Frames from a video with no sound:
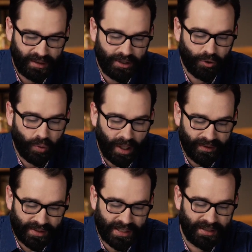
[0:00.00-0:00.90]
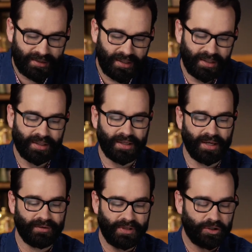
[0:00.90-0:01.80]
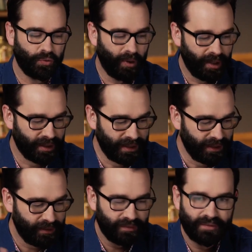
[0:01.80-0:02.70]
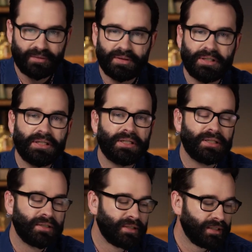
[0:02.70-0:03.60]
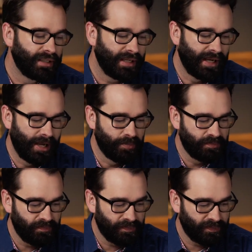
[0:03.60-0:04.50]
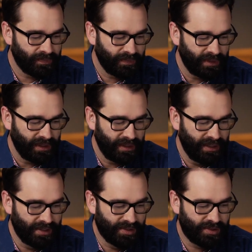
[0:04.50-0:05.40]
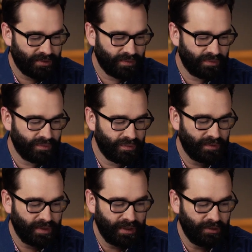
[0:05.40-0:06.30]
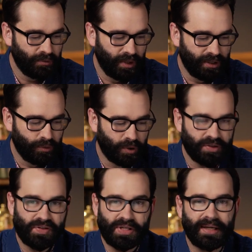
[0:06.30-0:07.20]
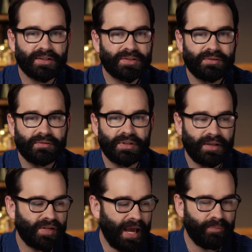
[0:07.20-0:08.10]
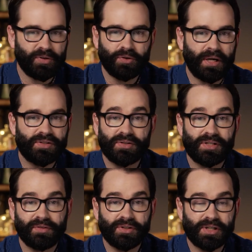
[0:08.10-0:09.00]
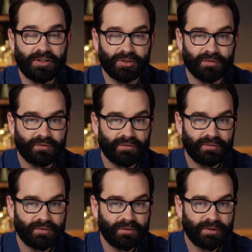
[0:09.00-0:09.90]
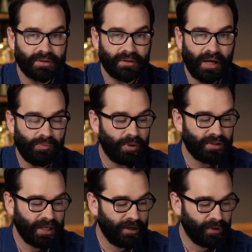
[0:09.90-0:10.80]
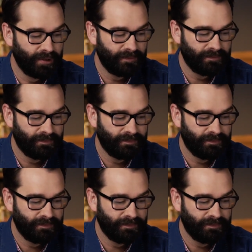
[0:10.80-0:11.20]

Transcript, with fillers: Equal, this idea of equality um, is one of the worst things that's happened to Western civilization. I'd put it that way.